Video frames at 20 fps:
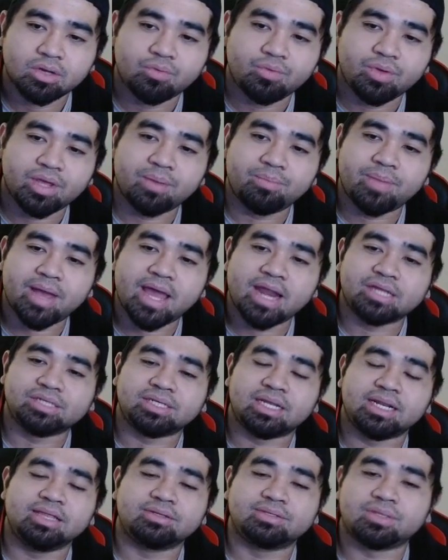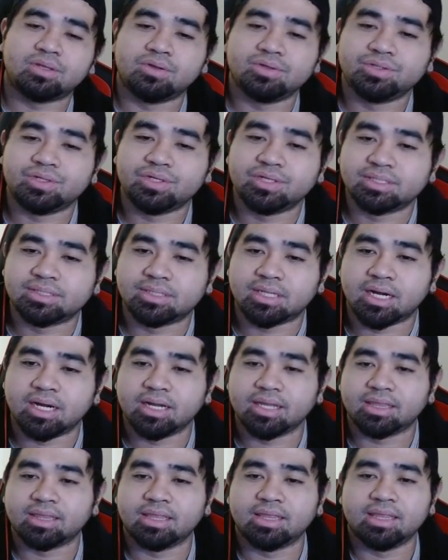we can banish the little soldiers,
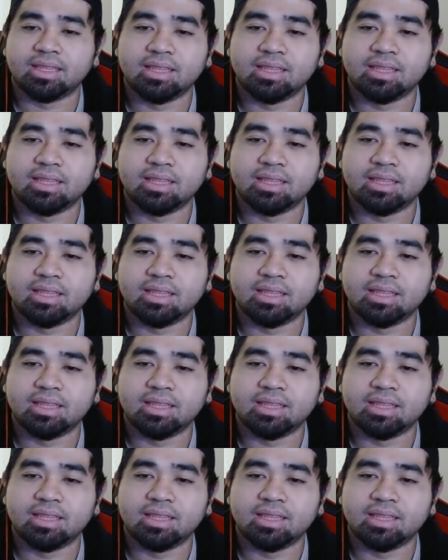target